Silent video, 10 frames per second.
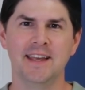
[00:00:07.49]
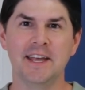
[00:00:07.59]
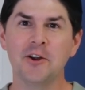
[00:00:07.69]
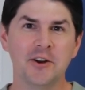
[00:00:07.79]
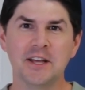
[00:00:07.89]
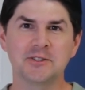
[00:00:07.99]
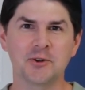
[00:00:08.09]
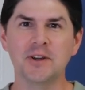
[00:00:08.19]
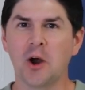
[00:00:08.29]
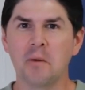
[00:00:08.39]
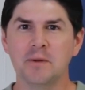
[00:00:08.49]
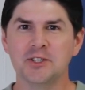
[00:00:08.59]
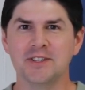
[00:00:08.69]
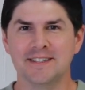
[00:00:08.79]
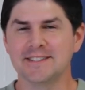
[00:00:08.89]
Here at Haynes Creek, our
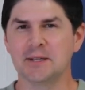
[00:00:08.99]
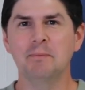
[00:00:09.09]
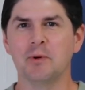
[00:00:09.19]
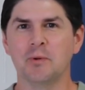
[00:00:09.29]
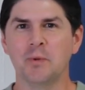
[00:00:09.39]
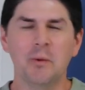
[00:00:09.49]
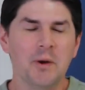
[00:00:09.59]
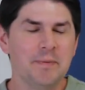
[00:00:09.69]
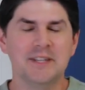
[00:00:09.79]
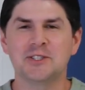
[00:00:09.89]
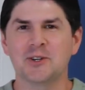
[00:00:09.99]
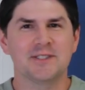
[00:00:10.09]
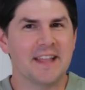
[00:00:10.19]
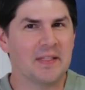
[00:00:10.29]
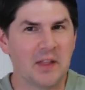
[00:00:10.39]
mission is simple. We want to be a
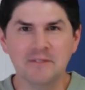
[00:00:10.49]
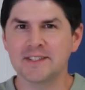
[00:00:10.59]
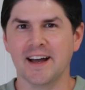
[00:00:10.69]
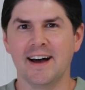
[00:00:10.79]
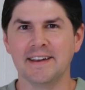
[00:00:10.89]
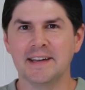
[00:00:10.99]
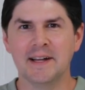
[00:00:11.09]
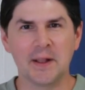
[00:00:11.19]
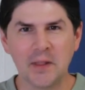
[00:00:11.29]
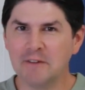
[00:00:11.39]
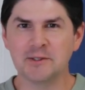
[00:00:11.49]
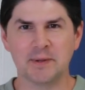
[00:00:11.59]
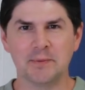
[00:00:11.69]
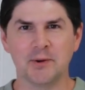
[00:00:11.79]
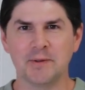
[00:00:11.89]
church that loves God, loves
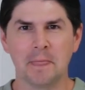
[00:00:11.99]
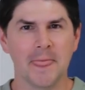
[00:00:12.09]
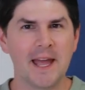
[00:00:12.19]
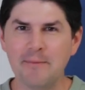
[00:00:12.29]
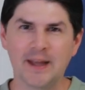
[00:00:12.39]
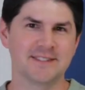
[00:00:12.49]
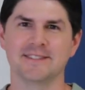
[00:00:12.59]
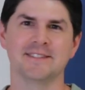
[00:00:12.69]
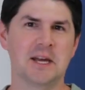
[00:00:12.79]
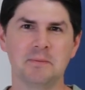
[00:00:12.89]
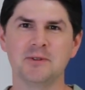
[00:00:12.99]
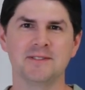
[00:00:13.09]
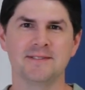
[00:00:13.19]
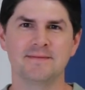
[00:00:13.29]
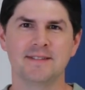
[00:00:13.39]
people, and makes disciples.